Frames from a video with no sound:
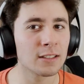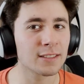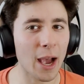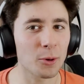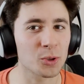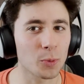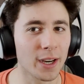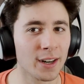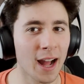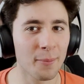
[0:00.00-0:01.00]
That was
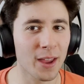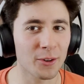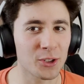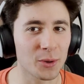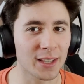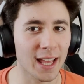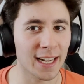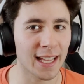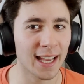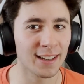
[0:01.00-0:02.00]
weird. I'm never doing that
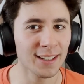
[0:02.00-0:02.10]
again.